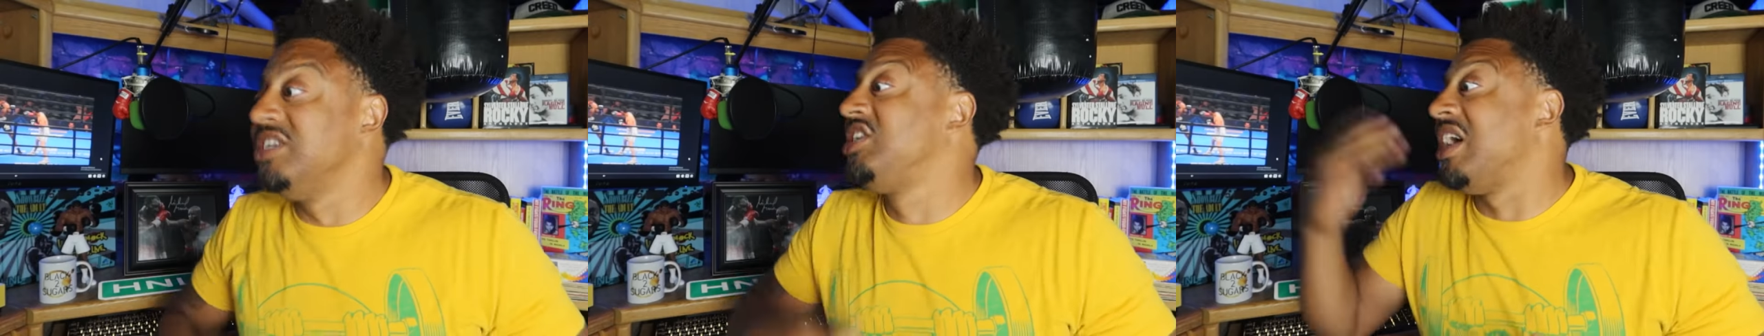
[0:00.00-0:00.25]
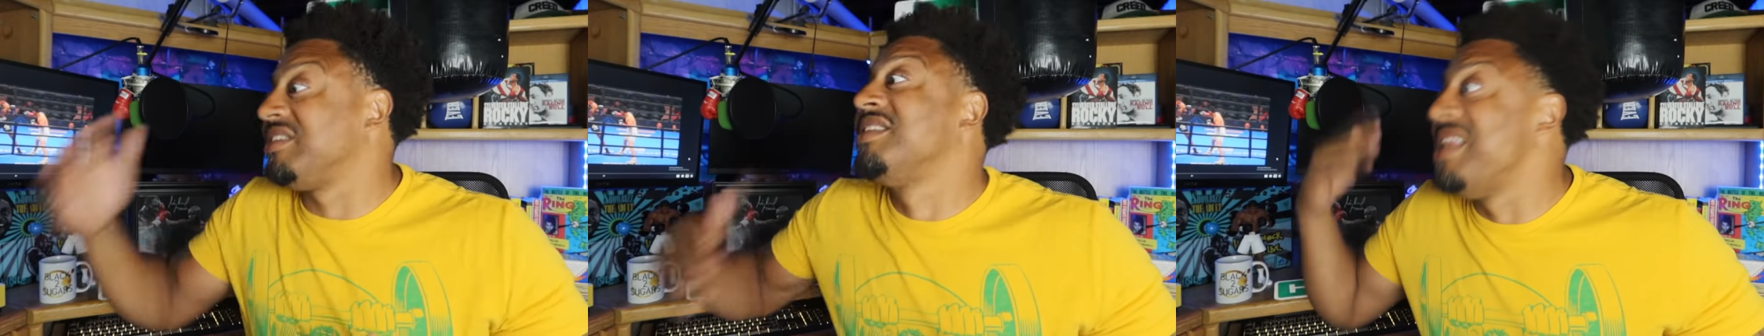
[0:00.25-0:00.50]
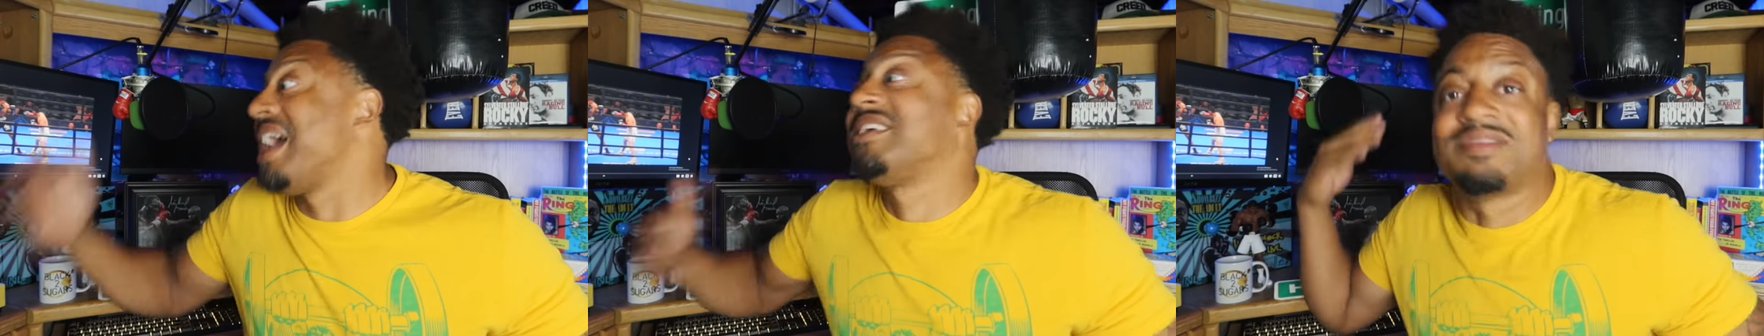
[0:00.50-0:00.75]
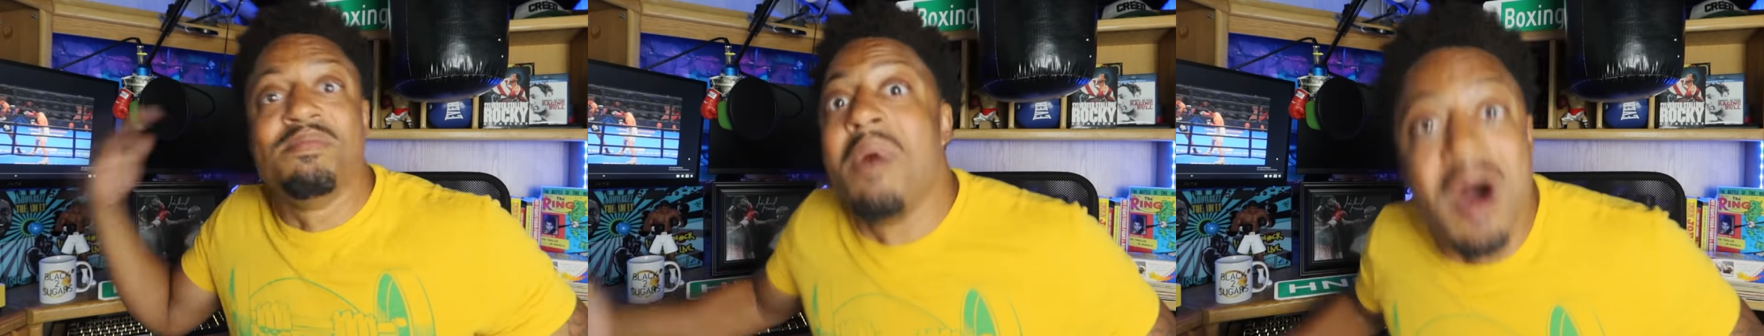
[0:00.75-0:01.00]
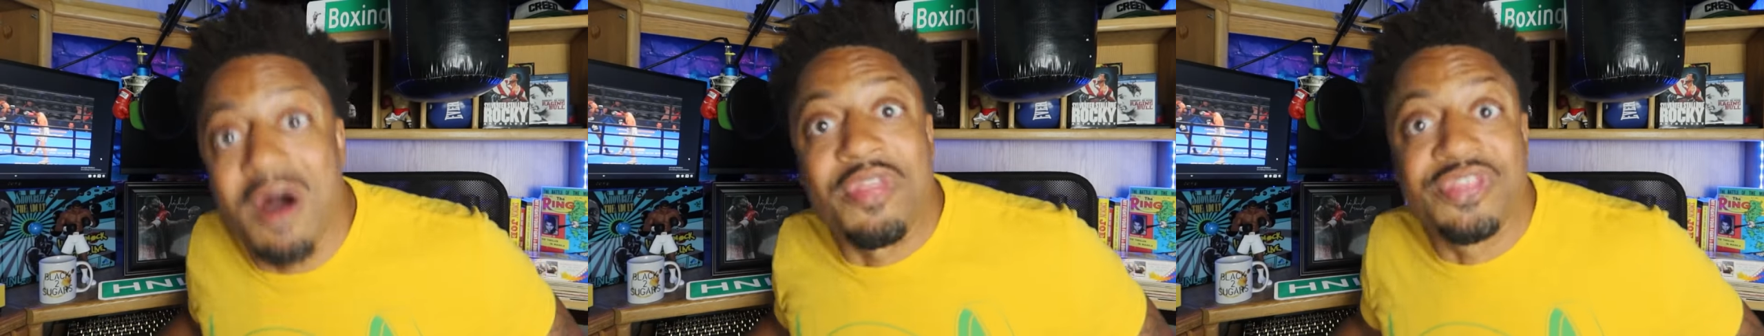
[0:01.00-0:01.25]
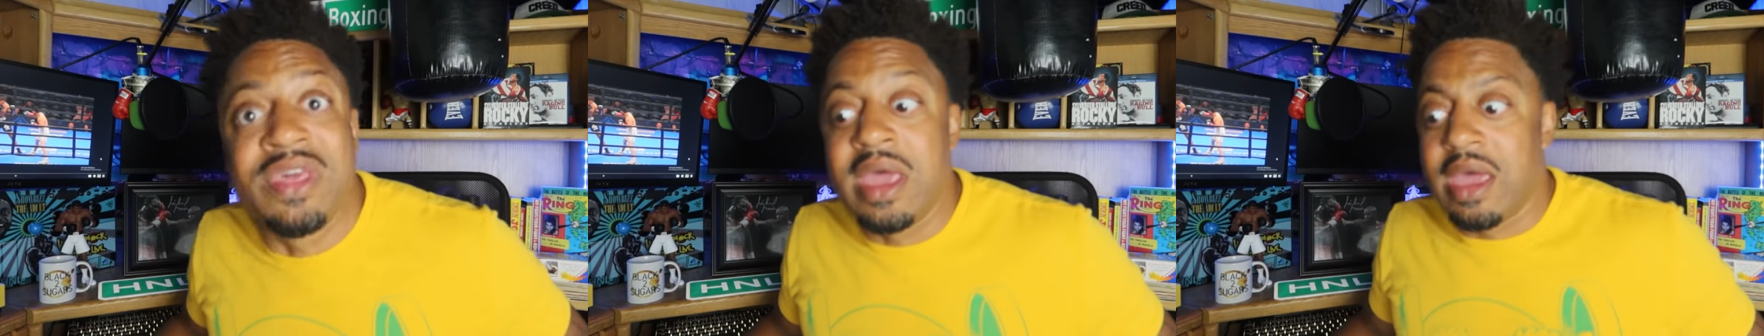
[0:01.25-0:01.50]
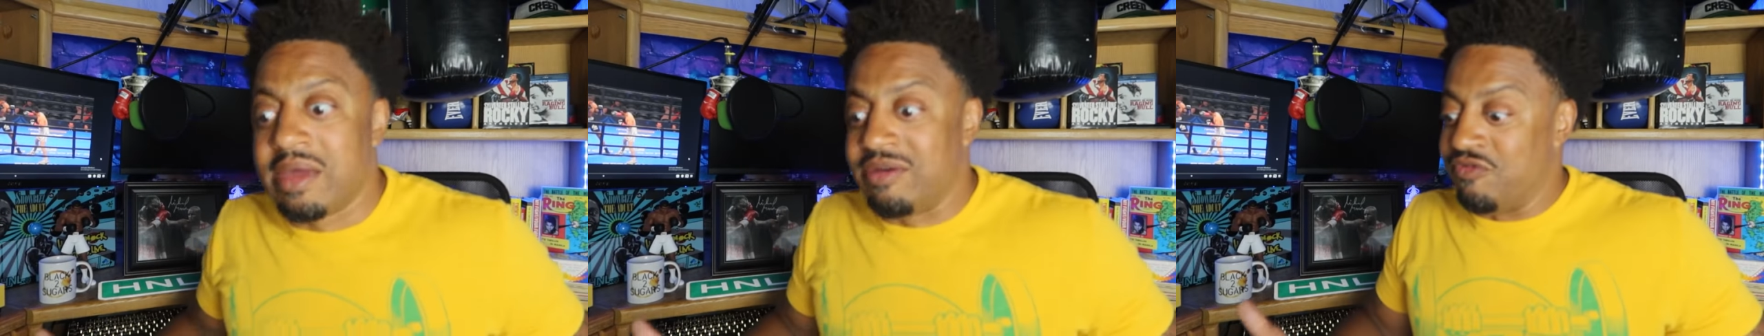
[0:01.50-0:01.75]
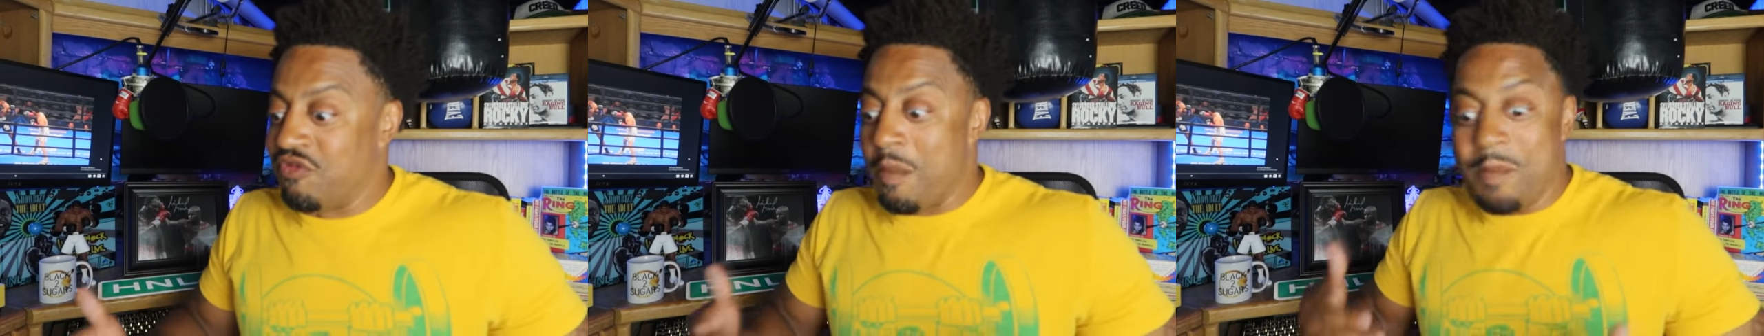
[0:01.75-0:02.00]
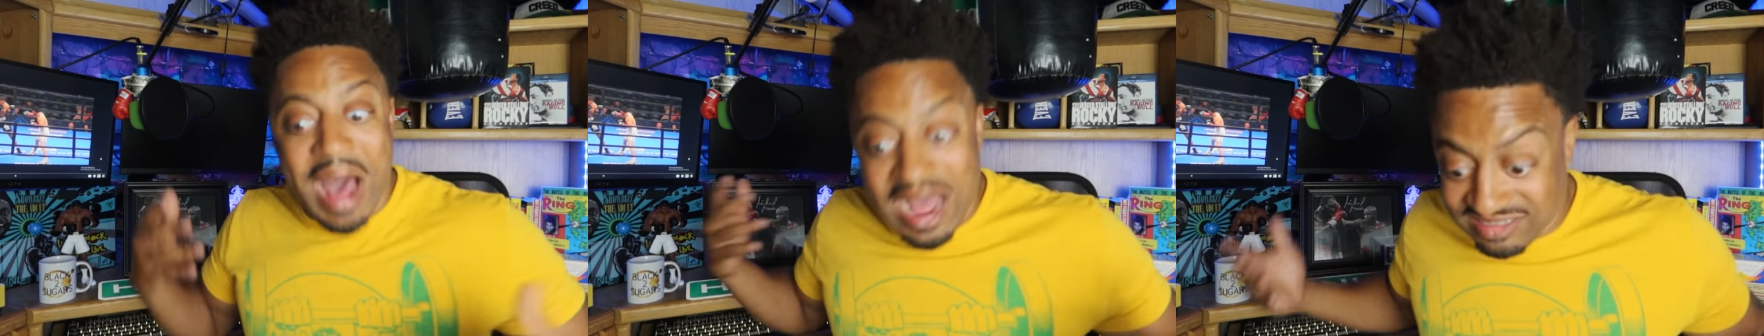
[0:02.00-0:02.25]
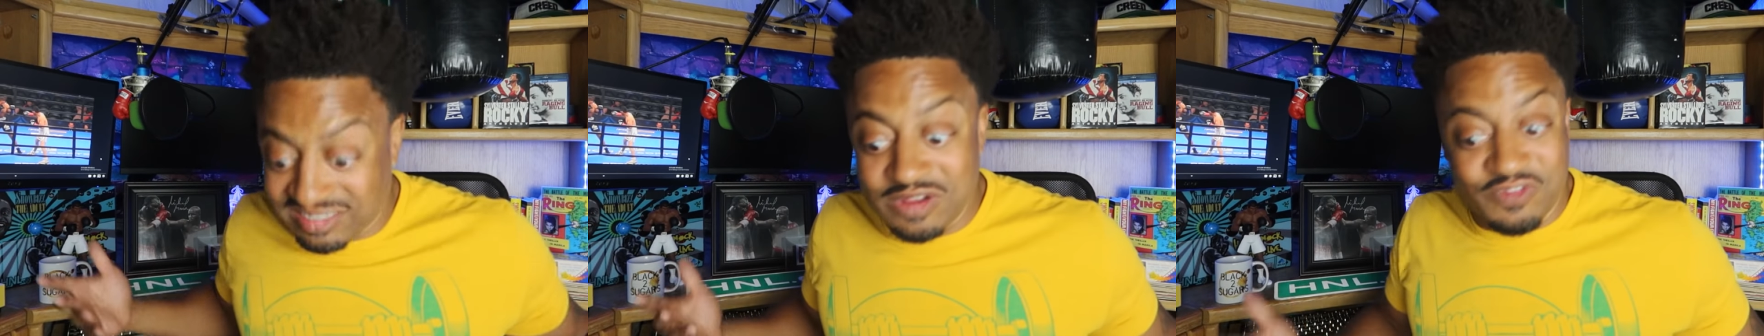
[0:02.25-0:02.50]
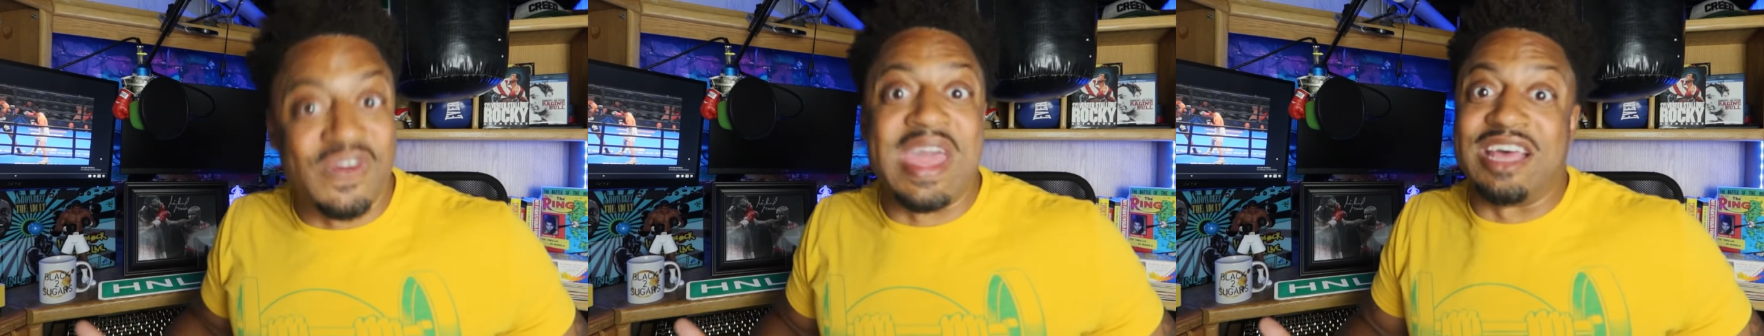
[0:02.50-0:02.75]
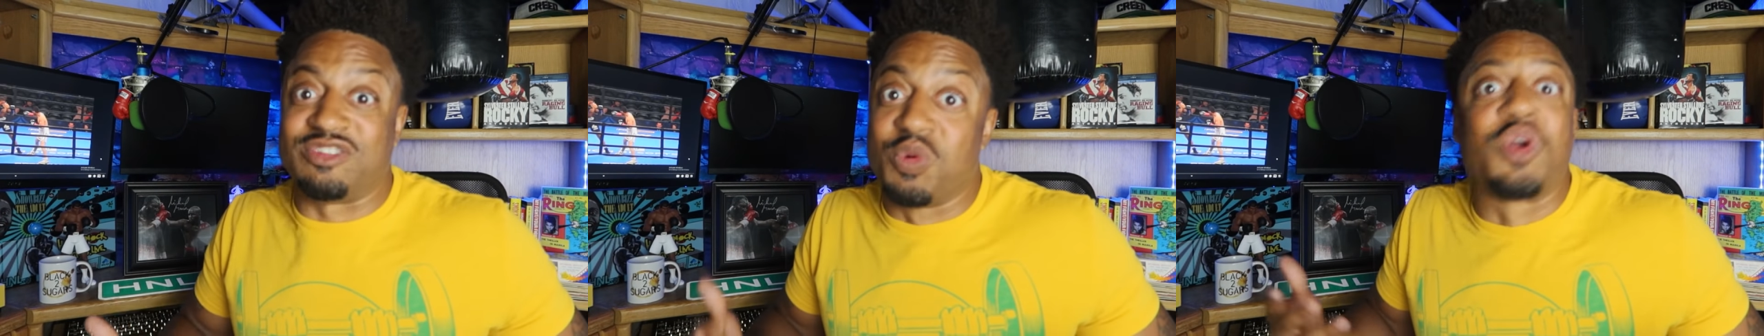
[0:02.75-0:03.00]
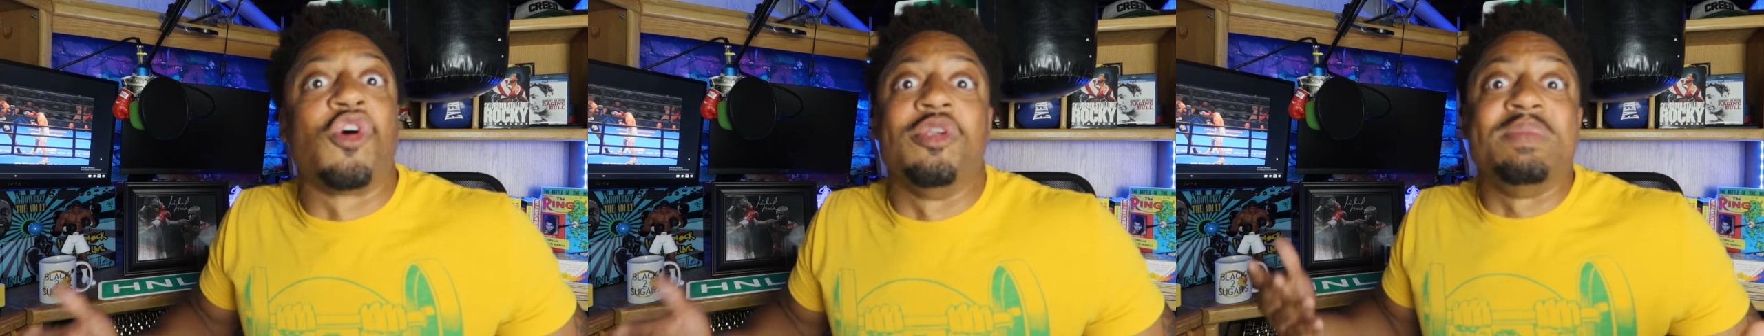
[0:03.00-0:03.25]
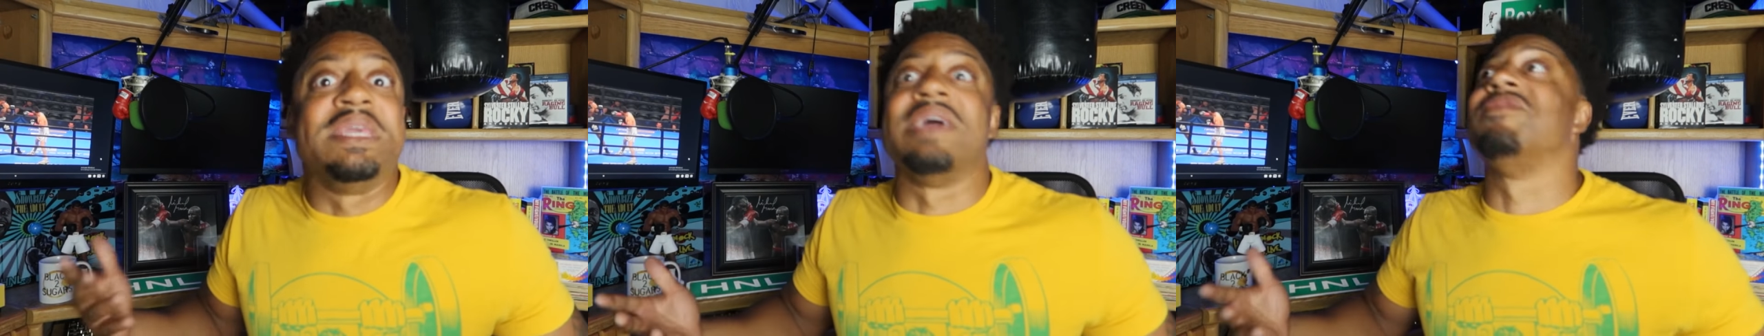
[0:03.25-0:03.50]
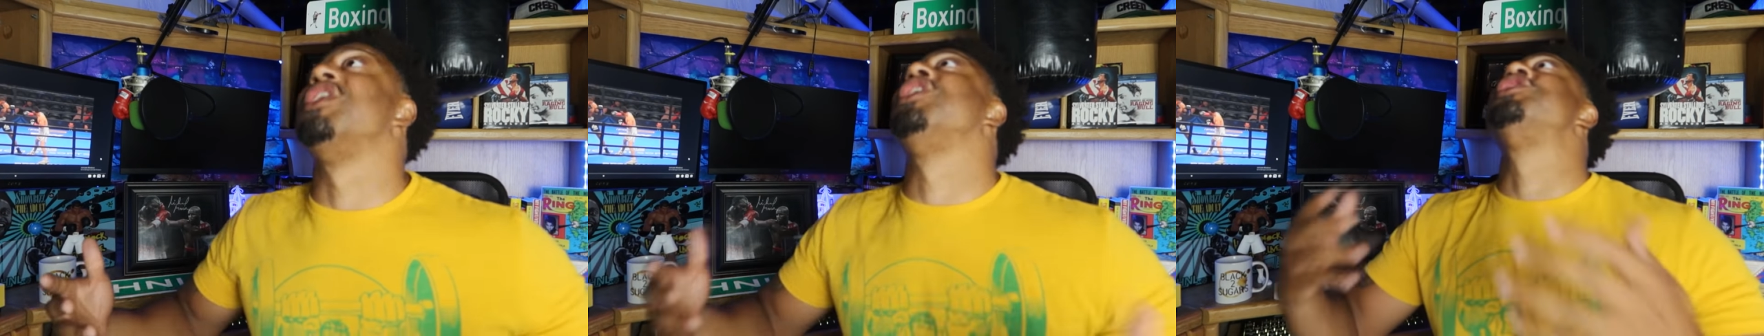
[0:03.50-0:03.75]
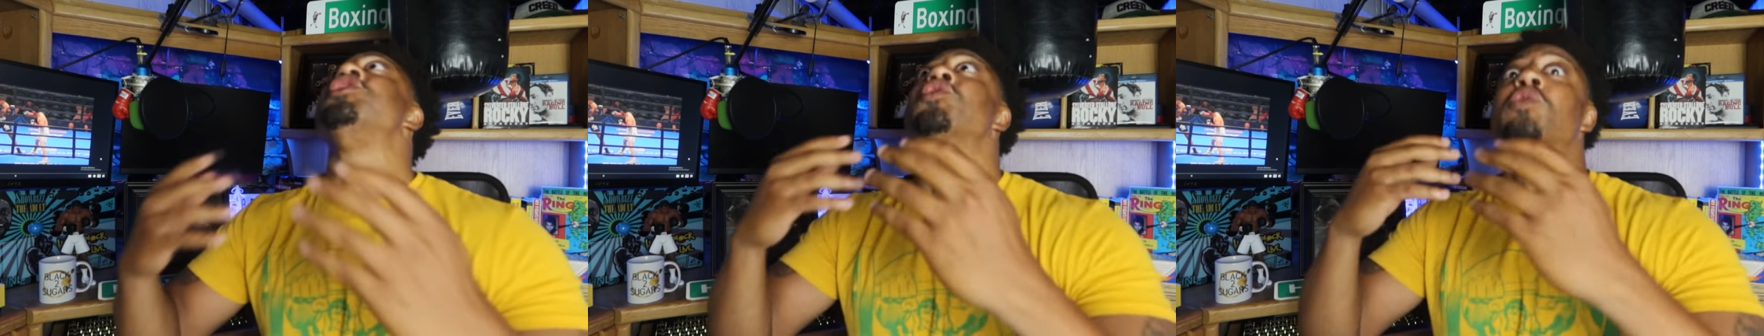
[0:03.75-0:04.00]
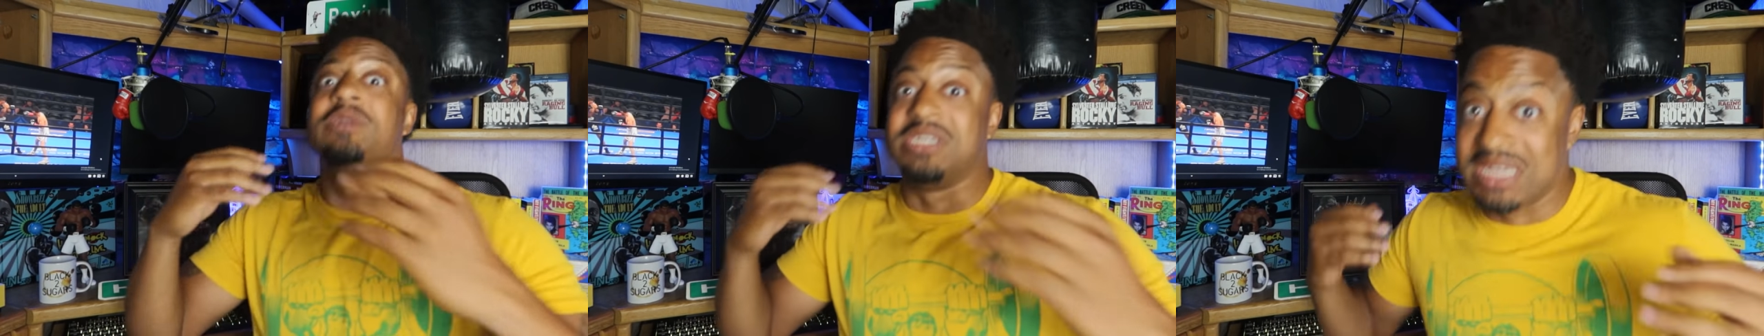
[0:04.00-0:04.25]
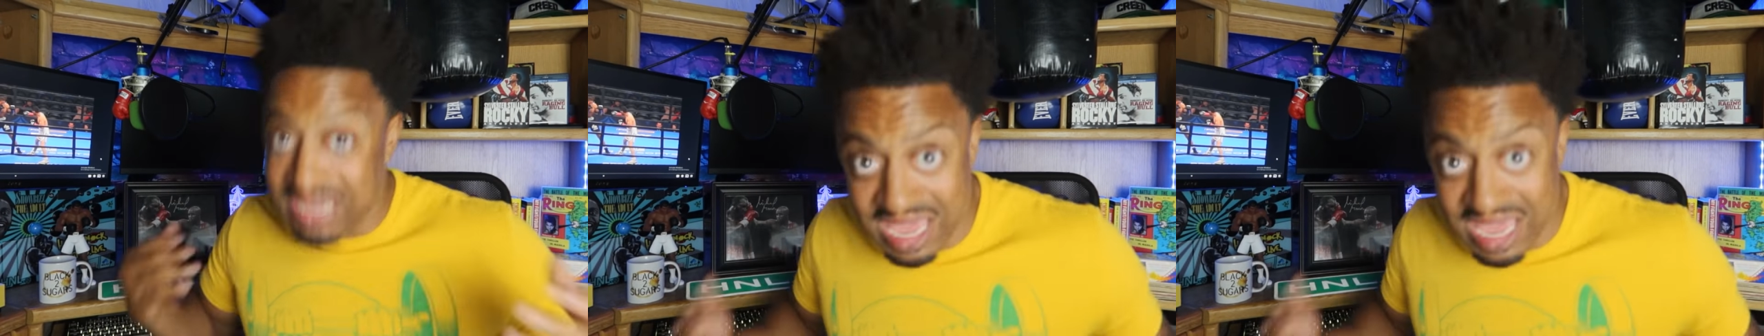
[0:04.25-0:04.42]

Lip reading: Just next month, for boxing fans, we're going to be given a huge